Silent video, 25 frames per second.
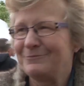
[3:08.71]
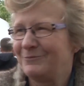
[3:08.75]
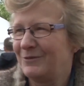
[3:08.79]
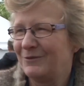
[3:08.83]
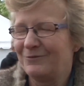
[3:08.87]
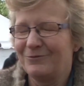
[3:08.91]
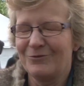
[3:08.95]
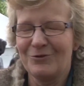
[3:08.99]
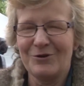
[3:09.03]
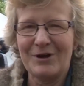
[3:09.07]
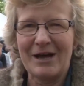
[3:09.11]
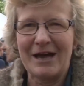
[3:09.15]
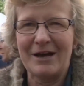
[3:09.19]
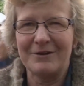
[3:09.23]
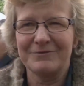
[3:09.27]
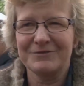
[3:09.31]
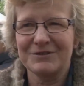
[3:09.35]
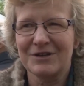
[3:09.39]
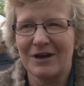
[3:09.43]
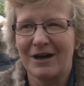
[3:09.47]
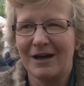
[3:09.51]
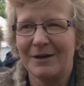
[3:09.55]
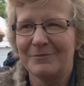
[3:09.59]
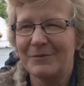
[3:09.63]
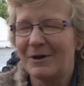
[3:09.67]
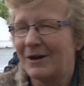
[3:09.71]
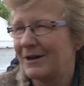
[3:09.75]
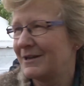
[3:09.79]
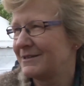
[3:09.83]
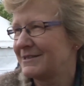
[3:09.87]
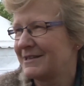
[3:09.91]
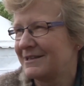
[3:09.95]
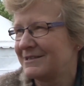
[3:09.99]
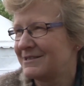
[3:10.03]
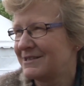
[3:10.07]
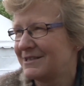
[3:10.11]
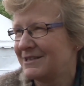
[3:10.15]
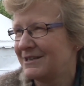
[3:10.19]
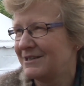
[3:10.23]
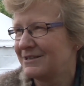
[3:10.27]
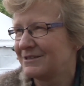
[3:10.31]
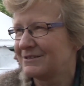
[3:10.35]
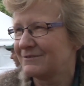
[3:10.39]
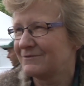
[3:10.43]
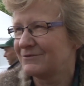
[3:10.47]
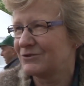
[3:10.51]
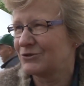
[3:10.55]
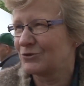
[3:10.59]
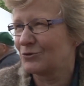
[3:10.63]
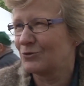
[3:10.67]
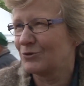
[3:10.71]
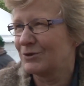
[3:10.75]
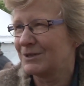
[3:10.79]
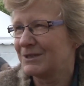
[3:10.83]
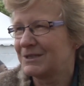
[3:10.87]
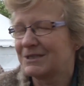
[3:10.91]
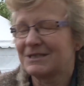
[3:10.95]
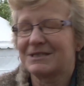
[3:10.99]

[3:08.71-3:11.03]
Before half-time, I had tears of joy.